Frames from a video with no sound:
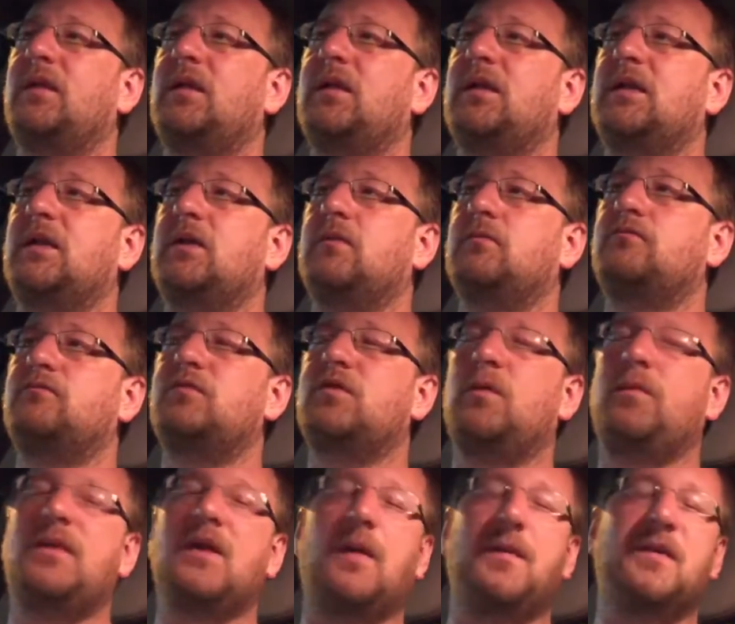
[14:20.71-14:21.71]
So
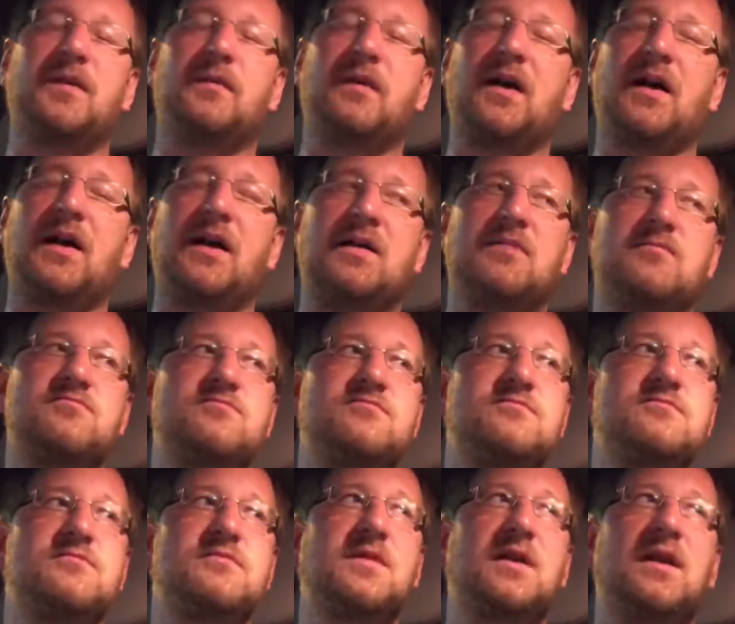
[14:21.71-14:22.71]
to help somebody,
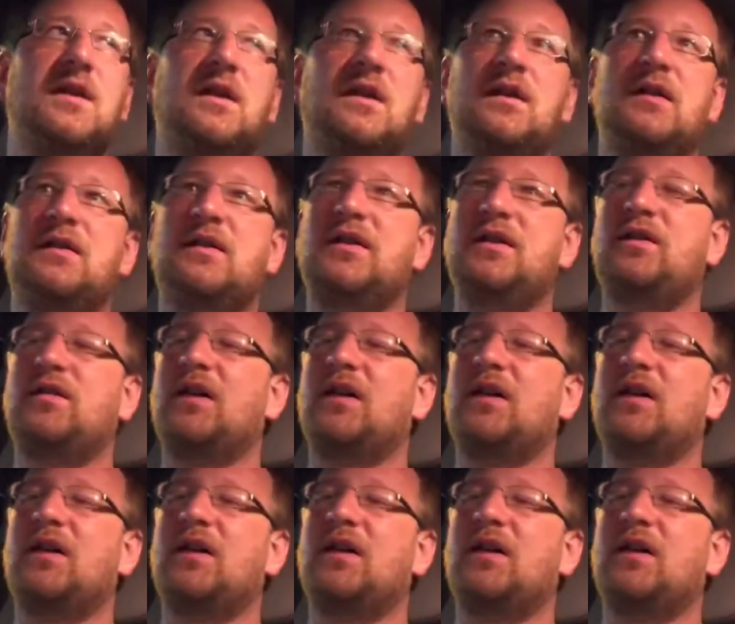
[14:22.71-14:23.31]
just